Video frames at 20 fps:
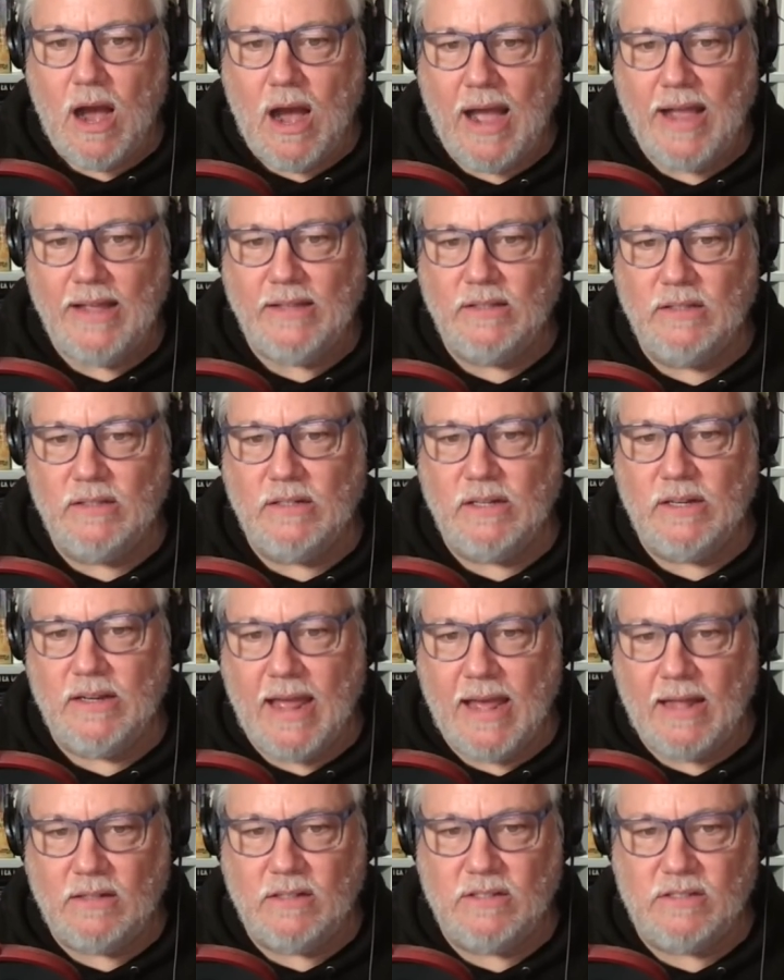Heinlein and
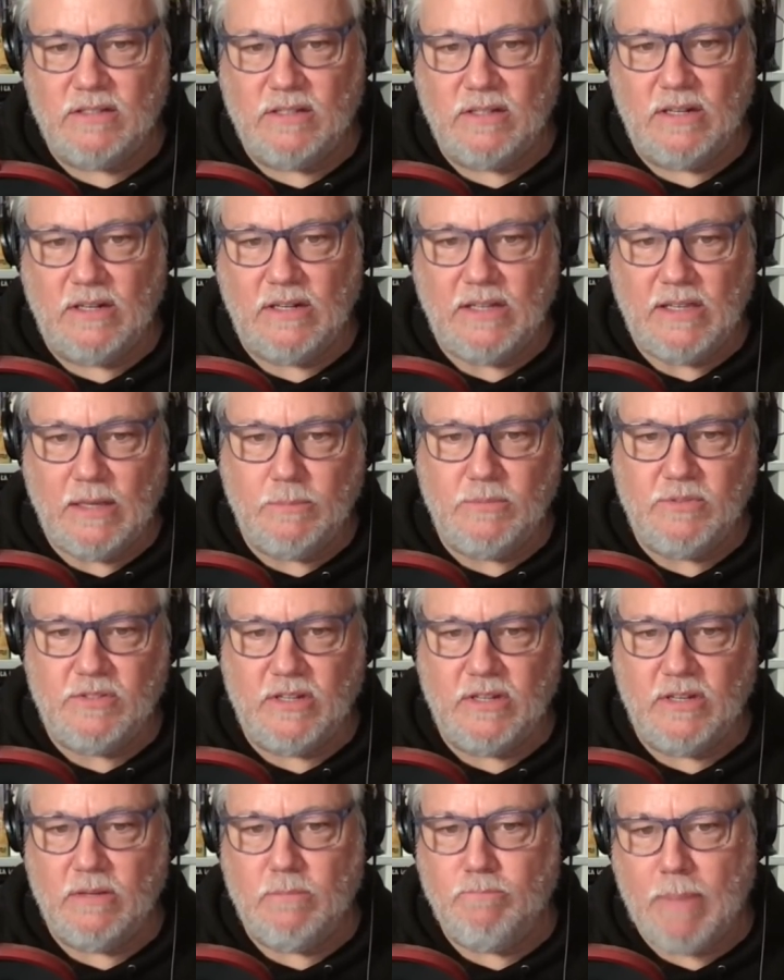Ellison and
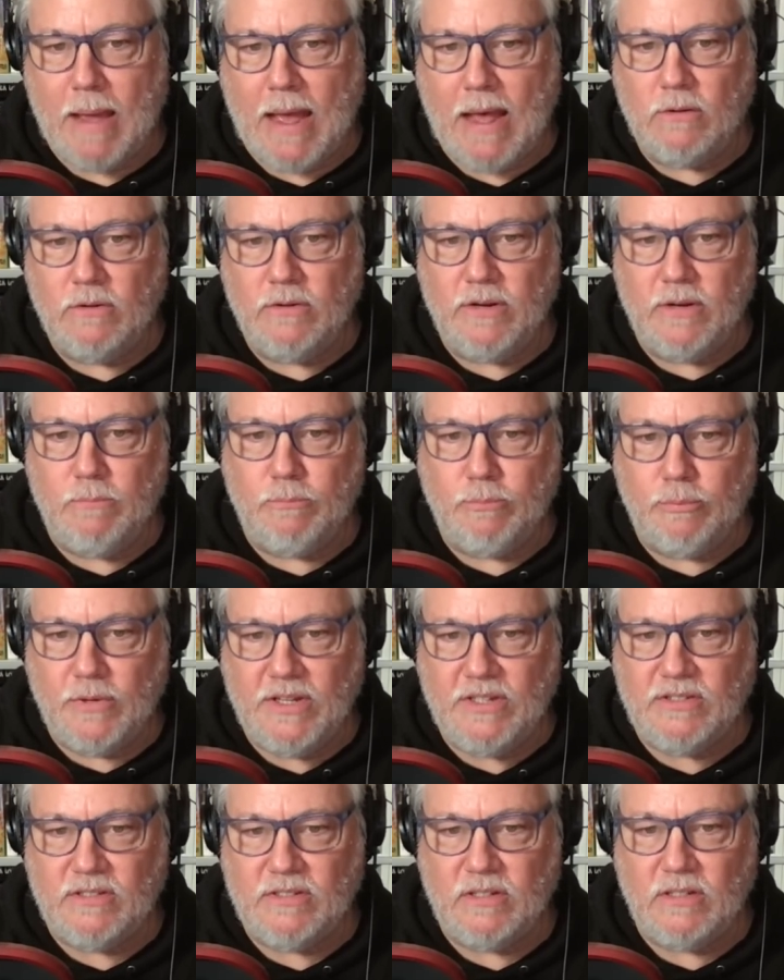Gibson and Ballard and
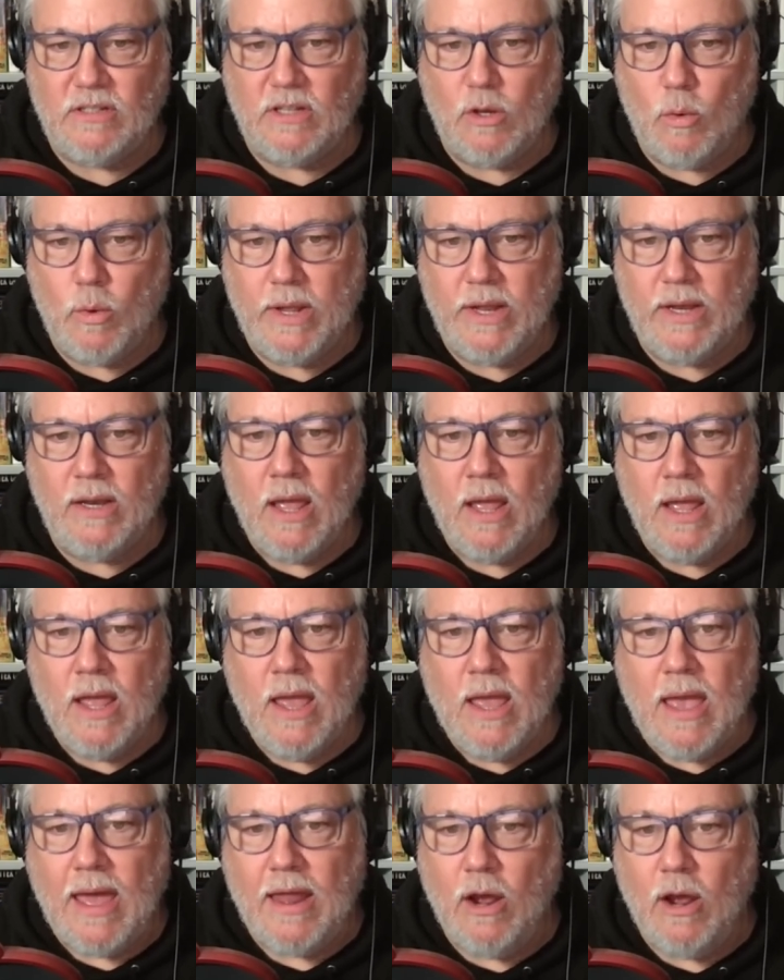Priest and Le Guin
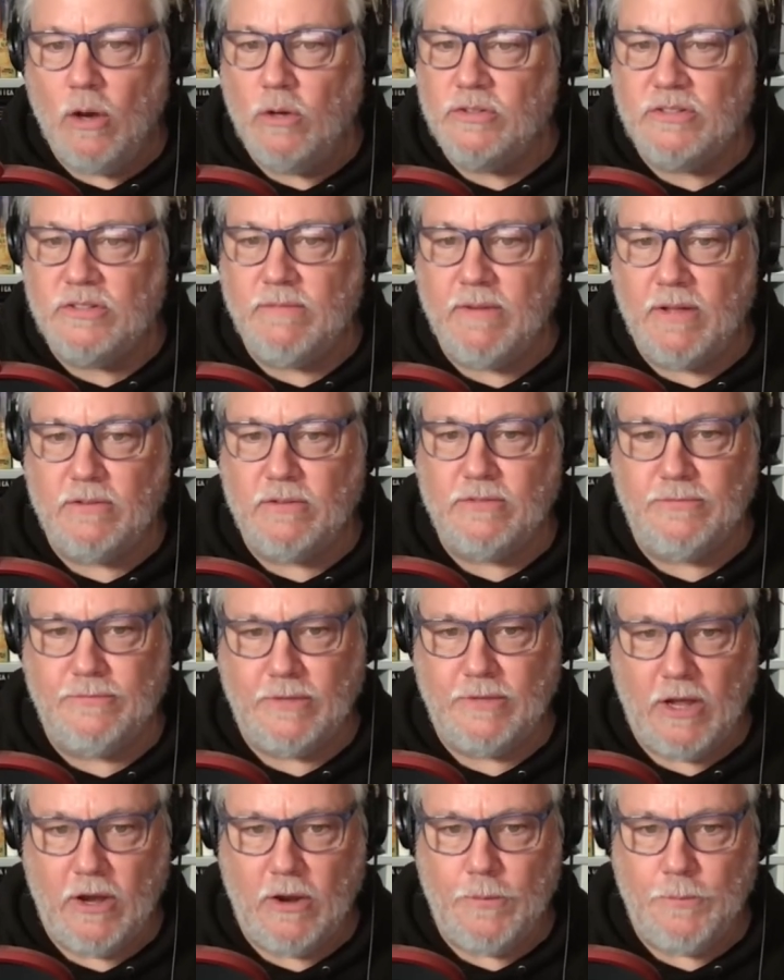and a host of others
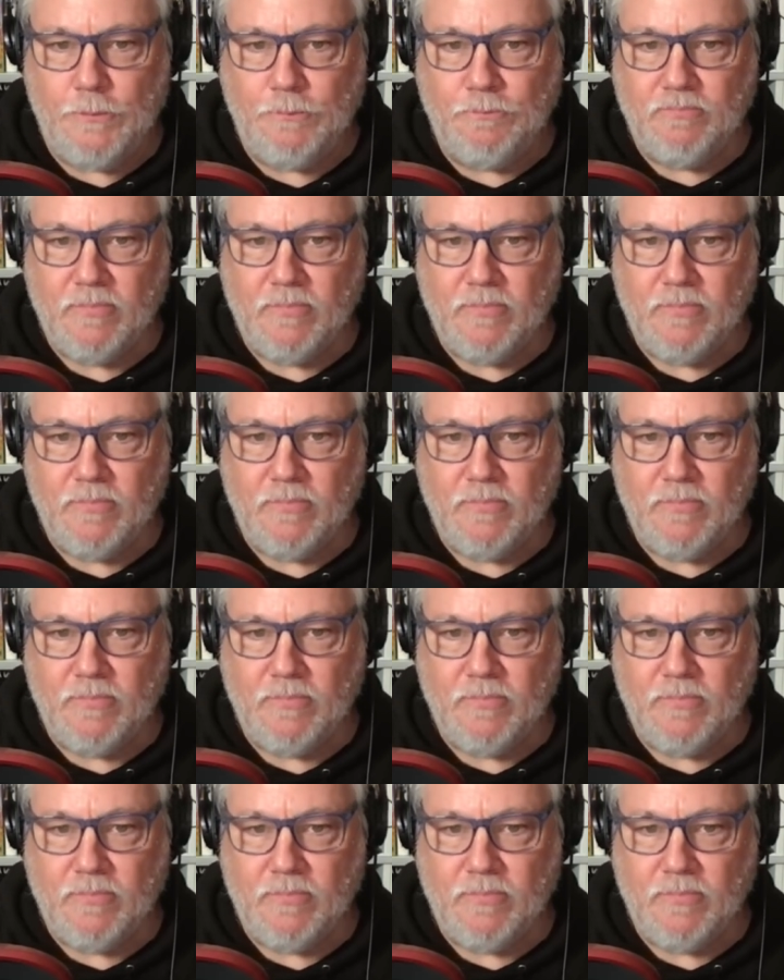flow.